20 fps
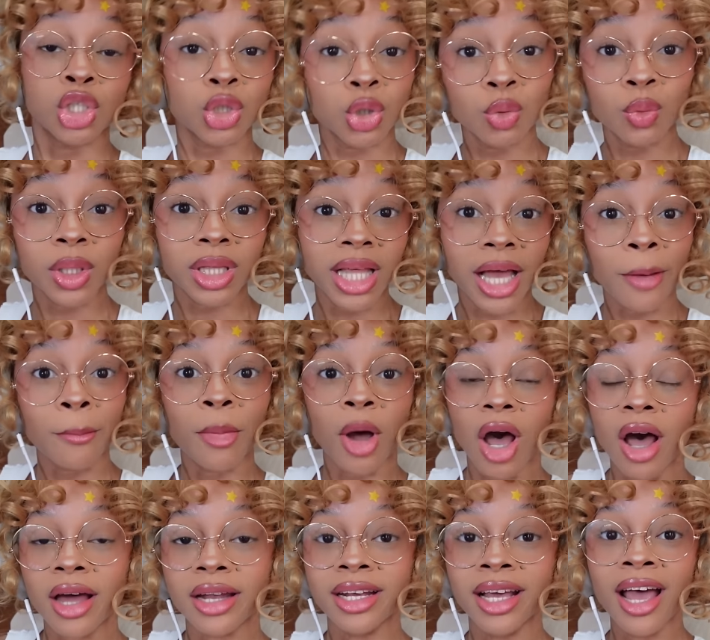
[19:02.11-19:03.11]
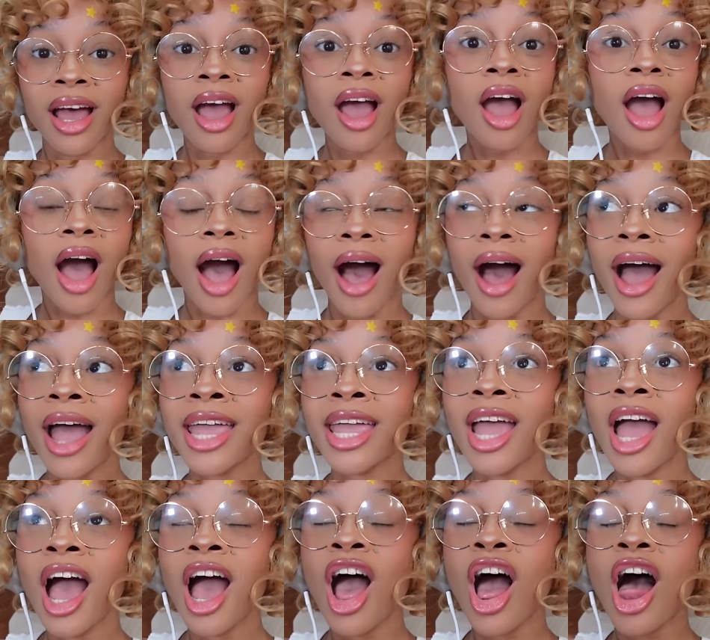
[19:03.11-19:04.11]
do with that mod.
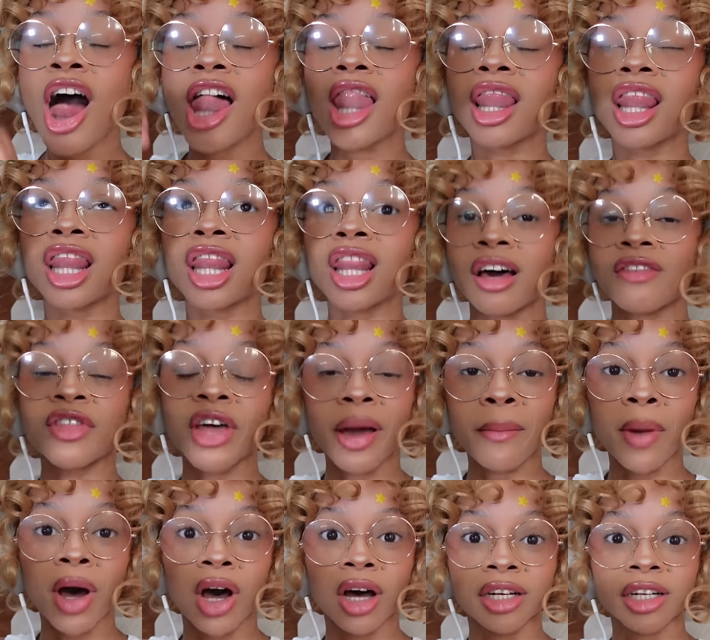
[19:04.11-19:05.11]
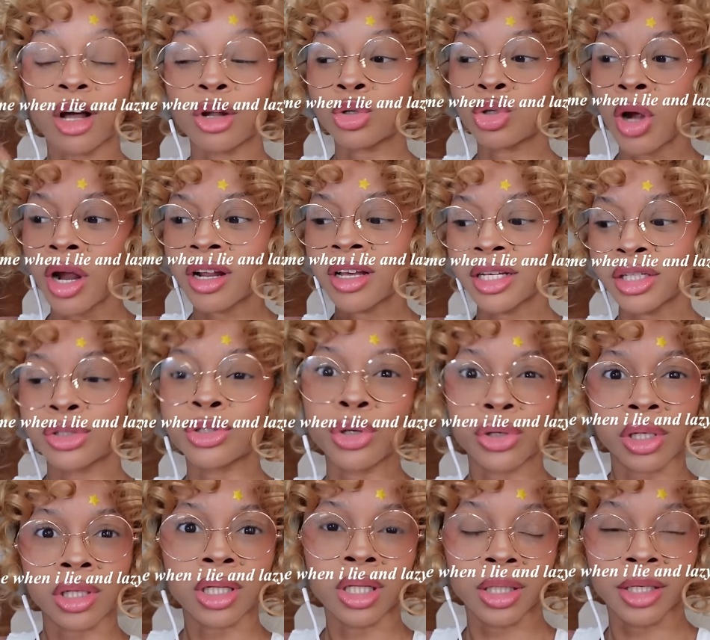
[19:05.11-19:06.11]
I love that mod. I'll try to
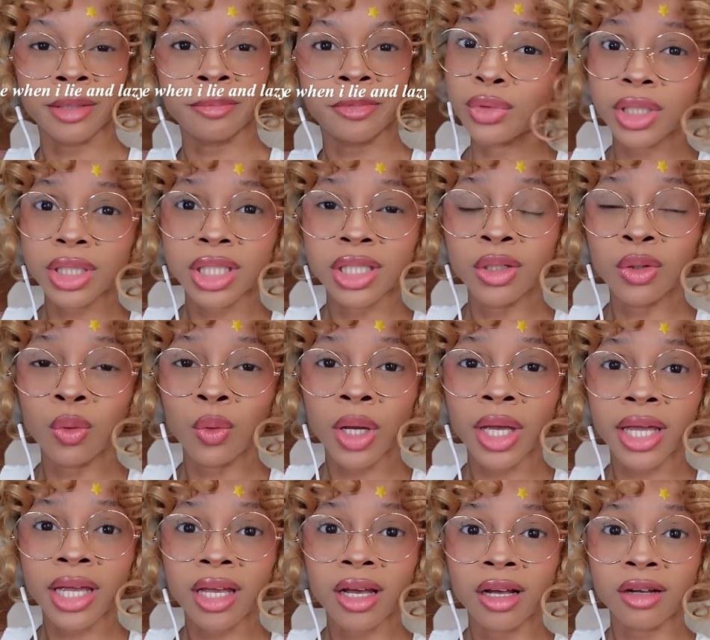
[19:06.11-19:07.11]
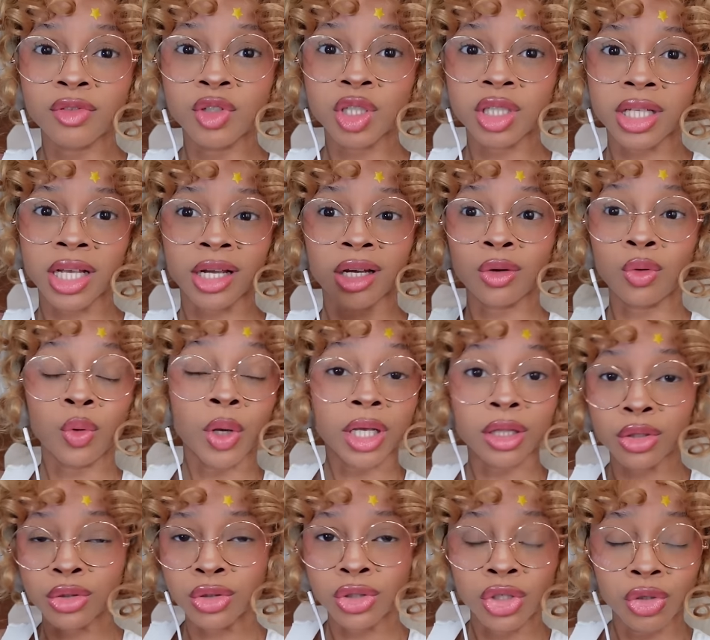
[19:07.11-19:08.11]
insert a clip really quick of just like quick
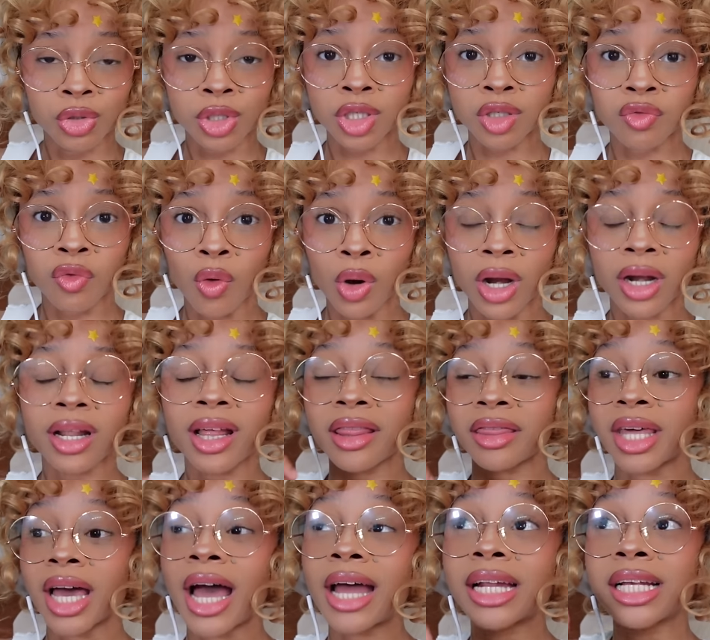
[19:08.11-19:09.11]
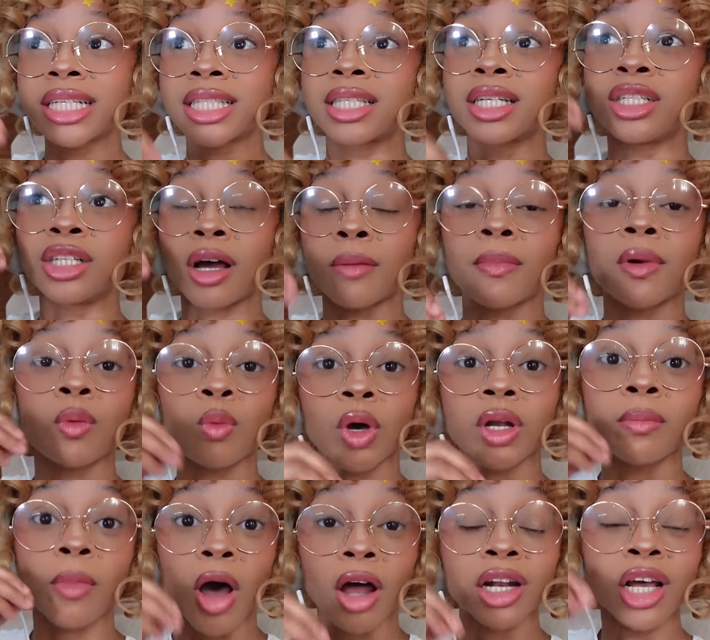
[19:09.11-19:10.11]
little uses for it. That is the
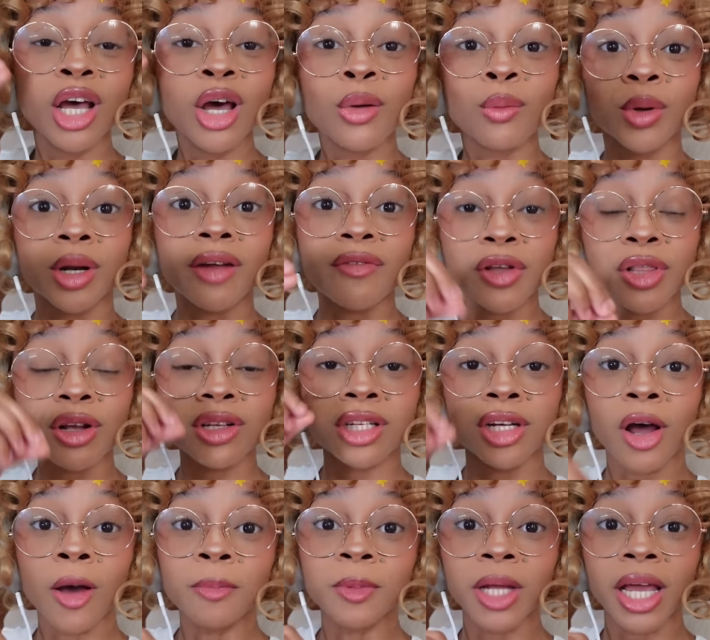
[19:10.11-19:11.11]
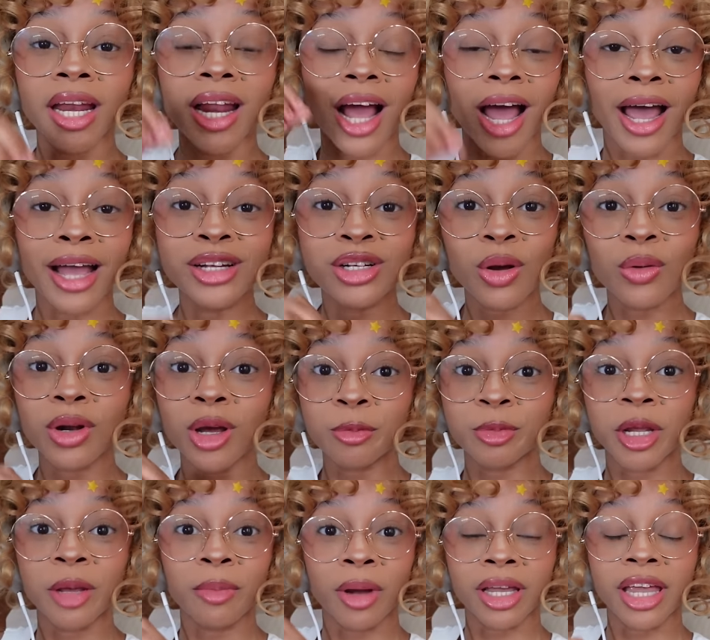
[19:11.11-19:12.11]
#1 mod. Whenever there's an update, I don't
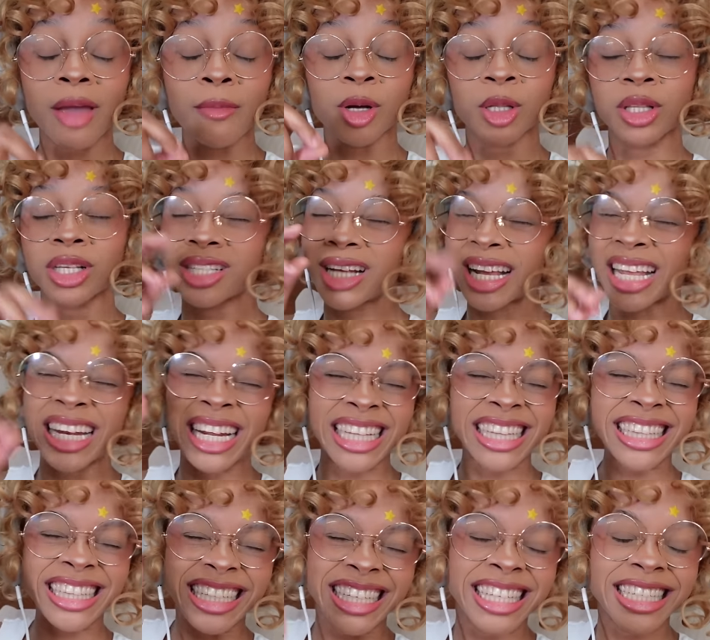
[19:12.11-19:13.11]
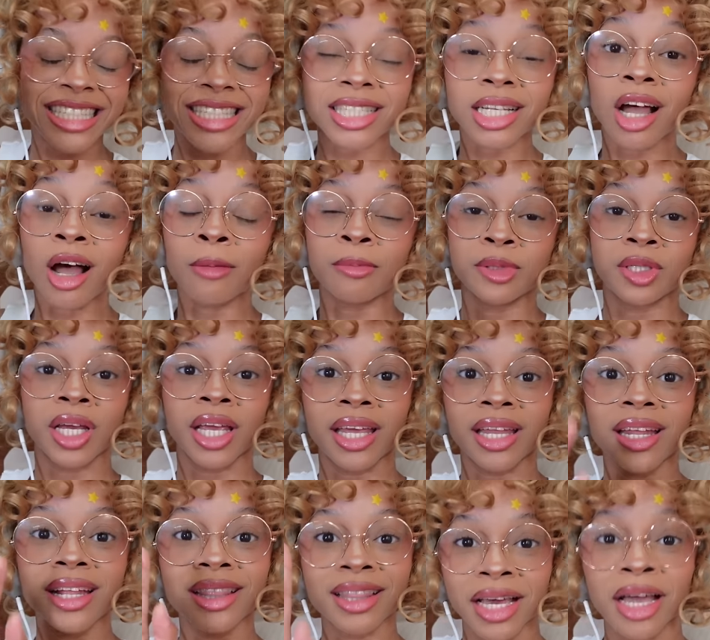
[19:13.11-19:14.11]
update my game unless I can at least
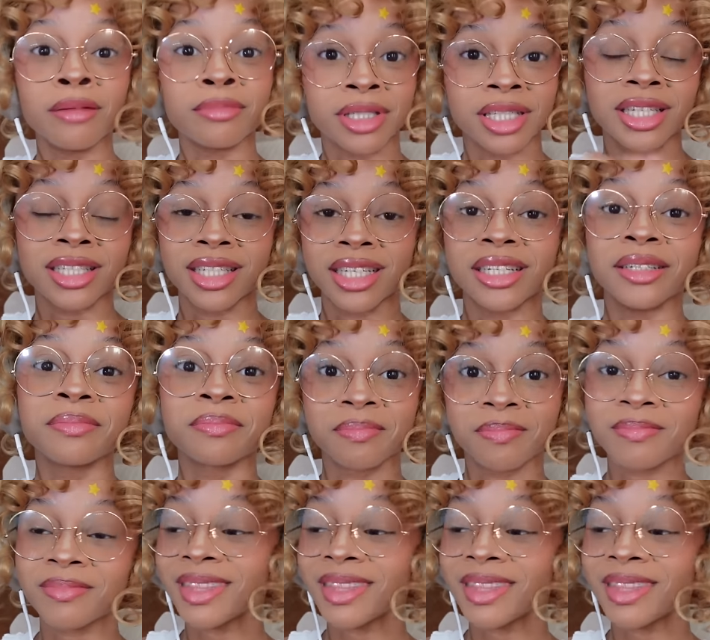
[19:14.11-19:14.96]
update the MCC.